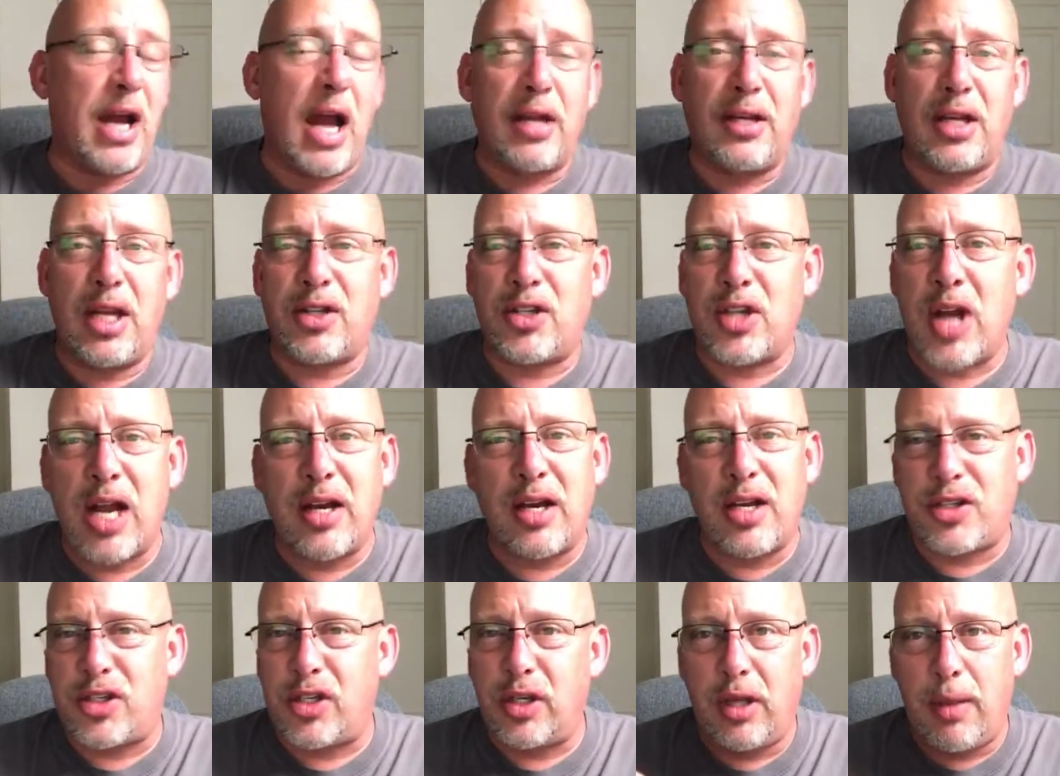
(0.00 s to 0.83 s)
It's not
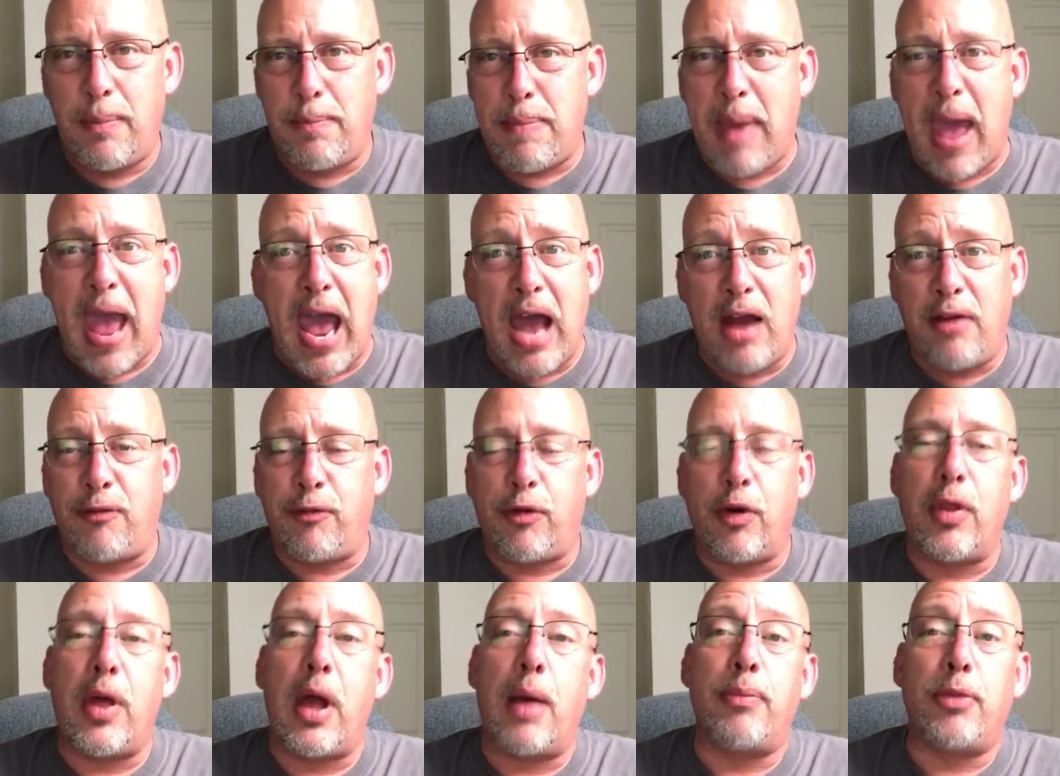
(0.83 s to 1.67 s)
necessarily bad
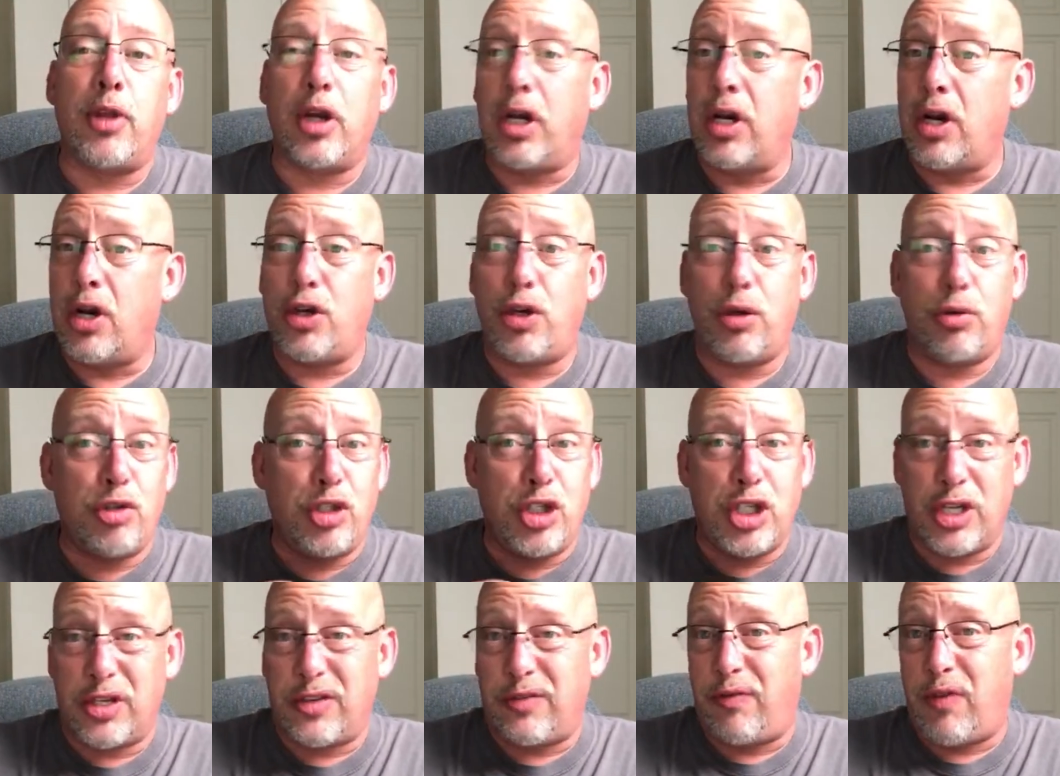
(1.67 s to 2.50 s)
for them. They're going to do
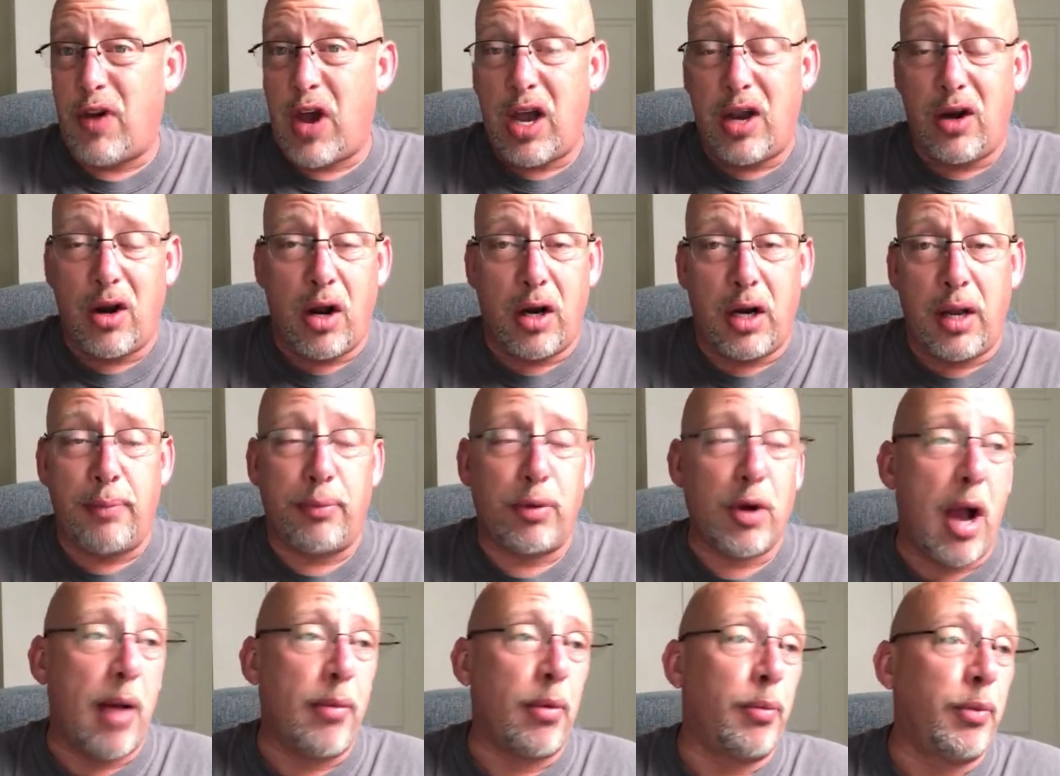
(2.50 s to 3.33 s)
just fine on it
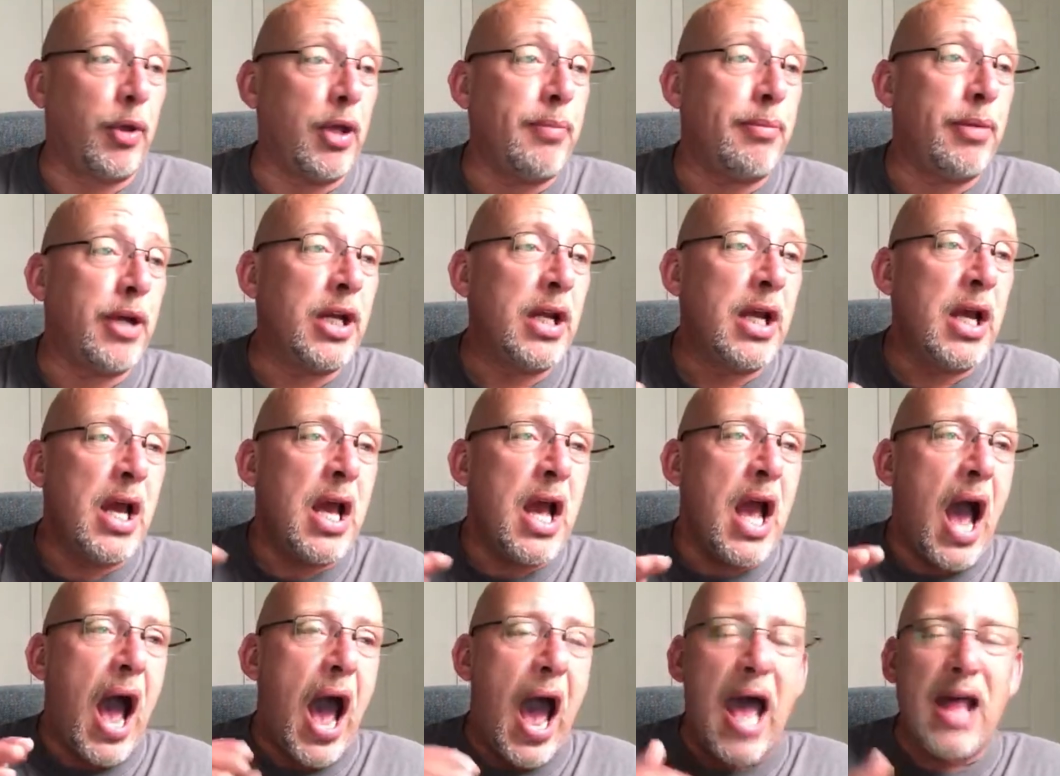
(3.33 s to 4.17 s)
probably,
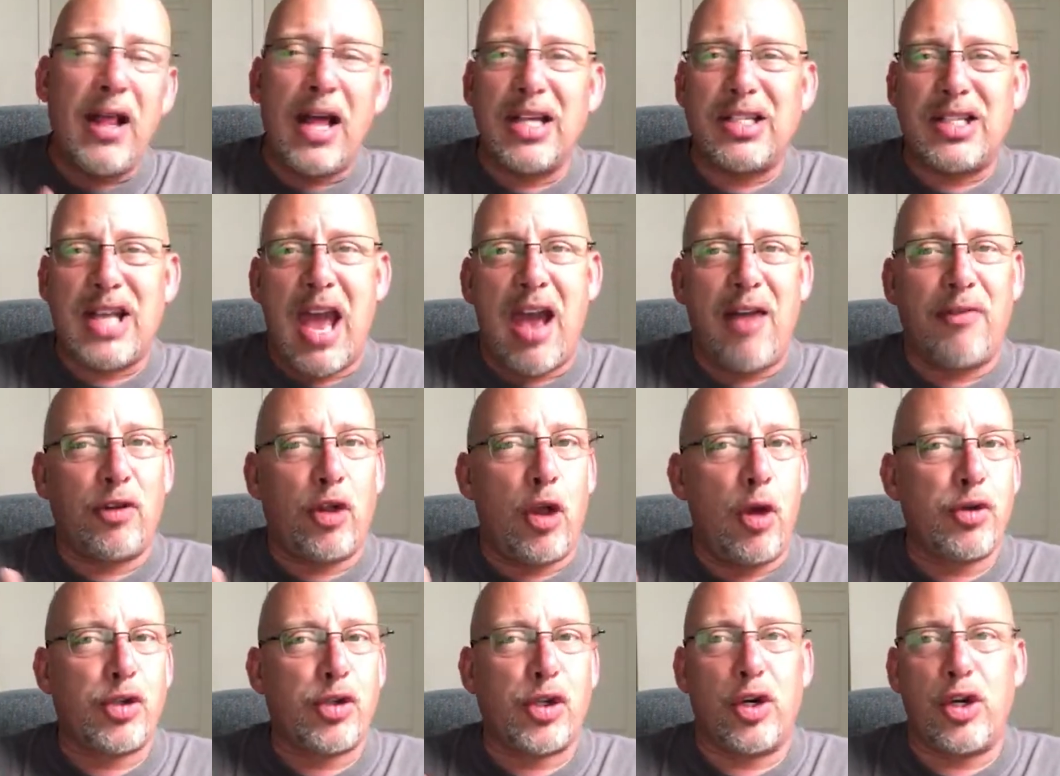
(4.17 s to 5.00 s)
but I
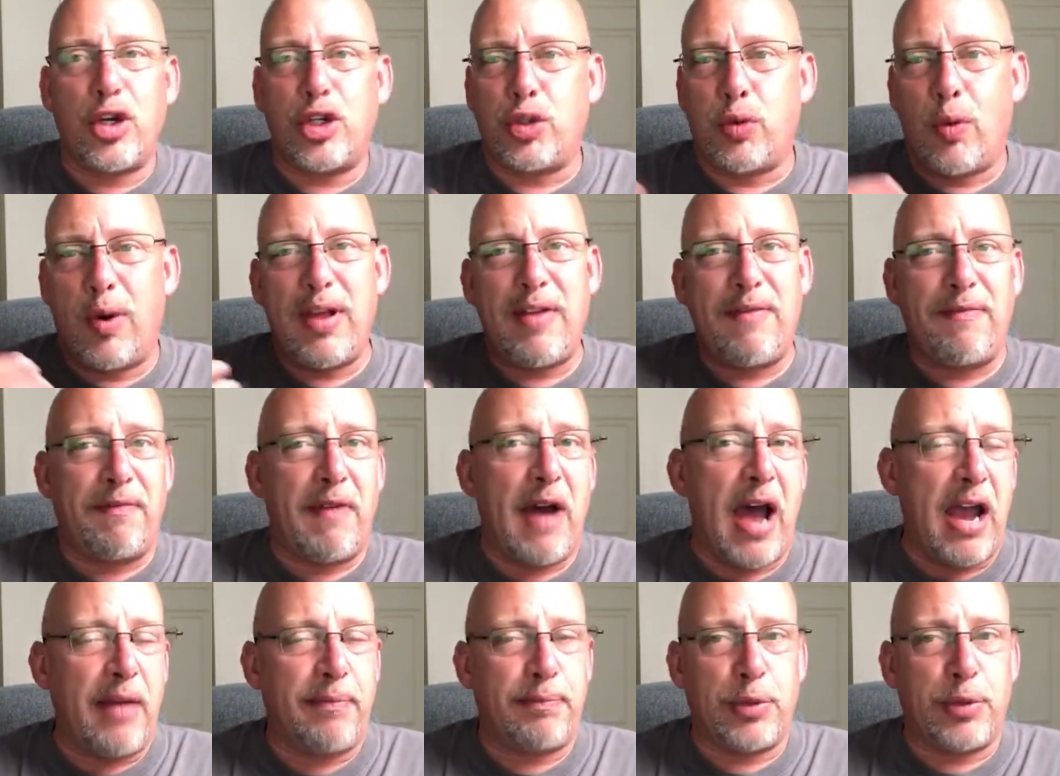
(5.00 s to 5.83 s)
like to have closer to
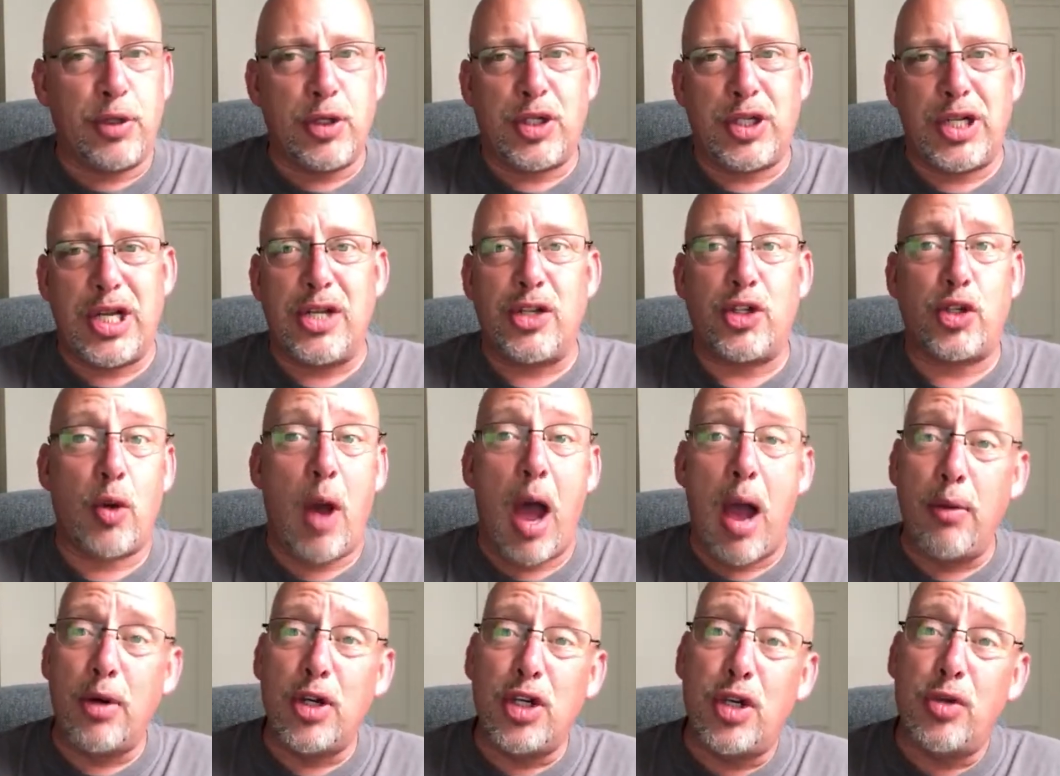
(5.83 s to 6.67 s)

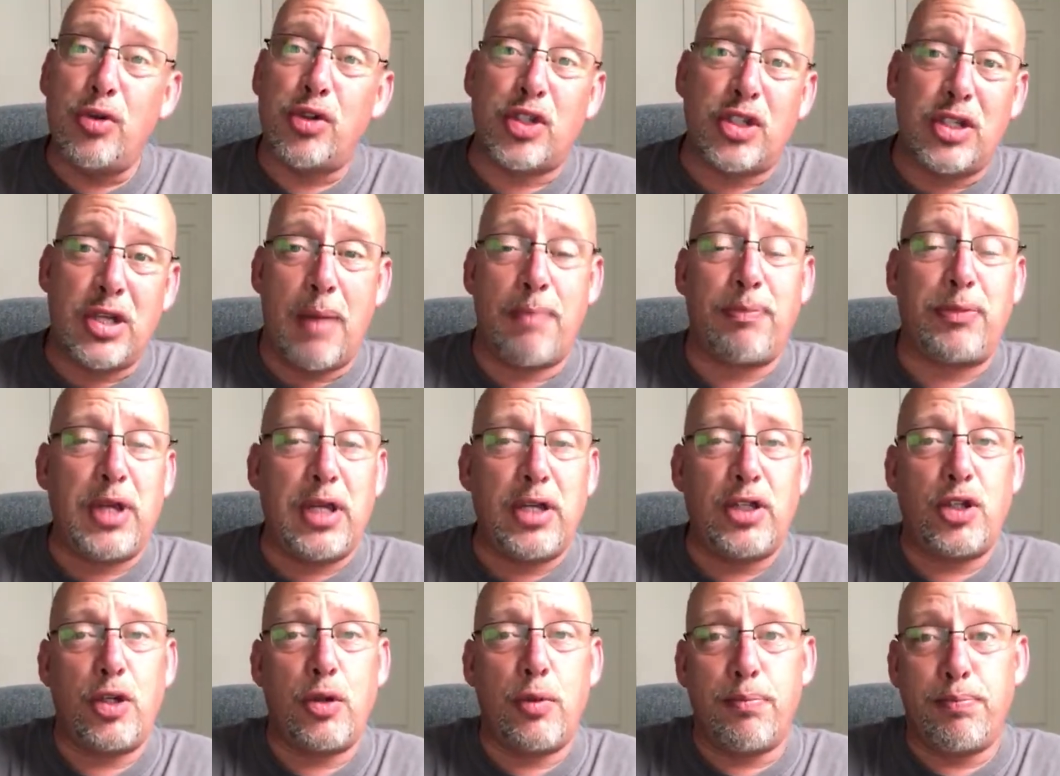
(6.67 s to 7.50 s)
25%. So I would do
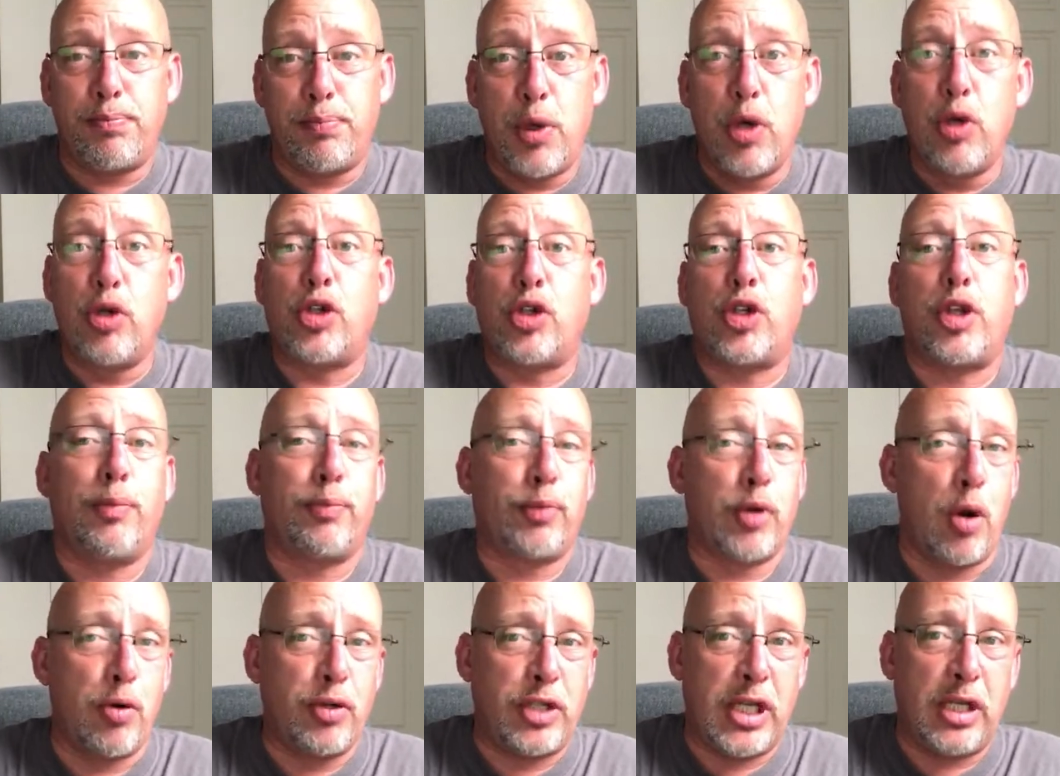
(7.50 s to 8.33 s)
something to
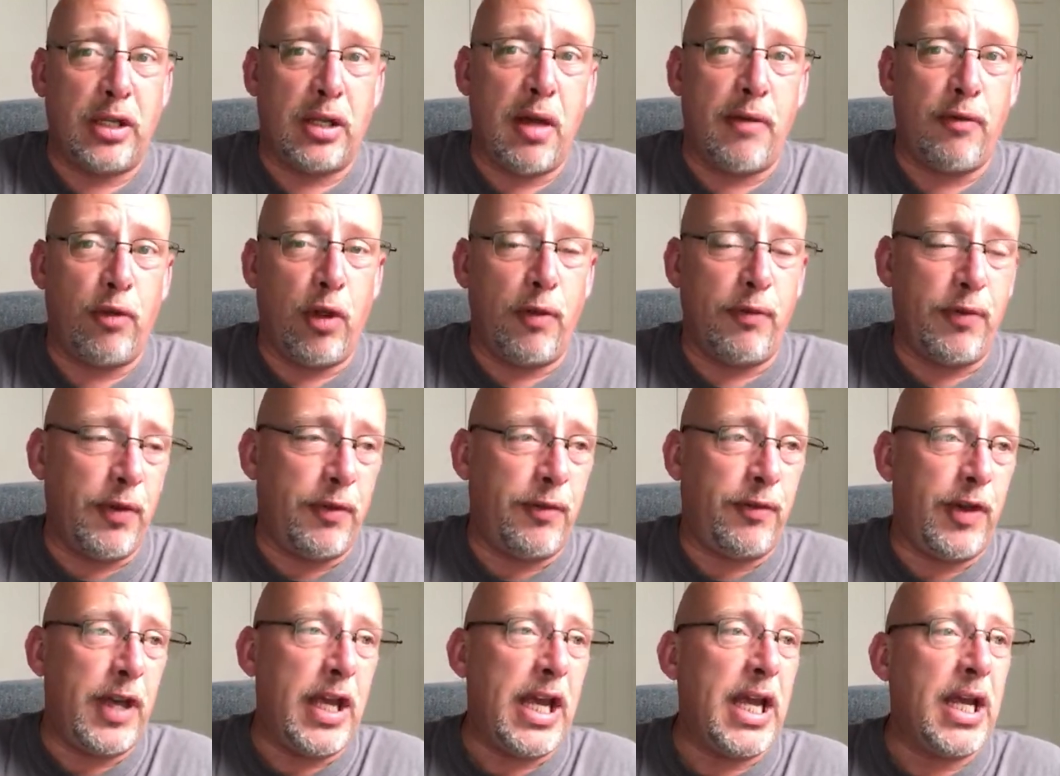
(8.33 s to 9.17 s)
boost the protein level of
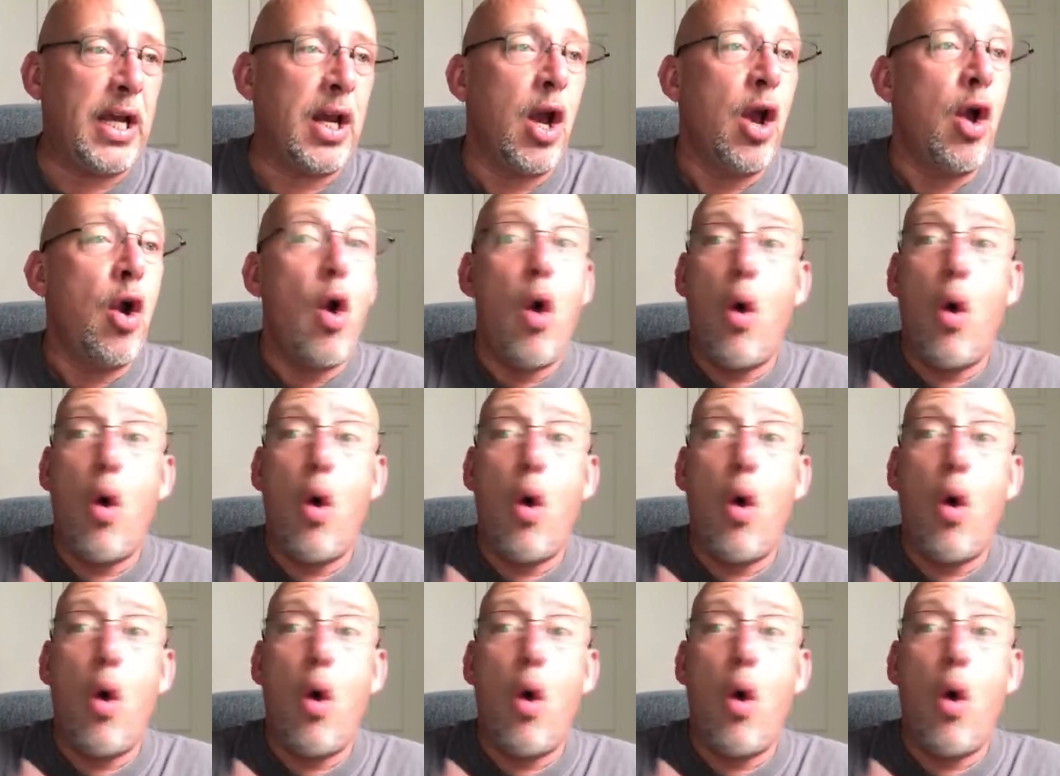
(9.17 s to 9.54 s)
the feed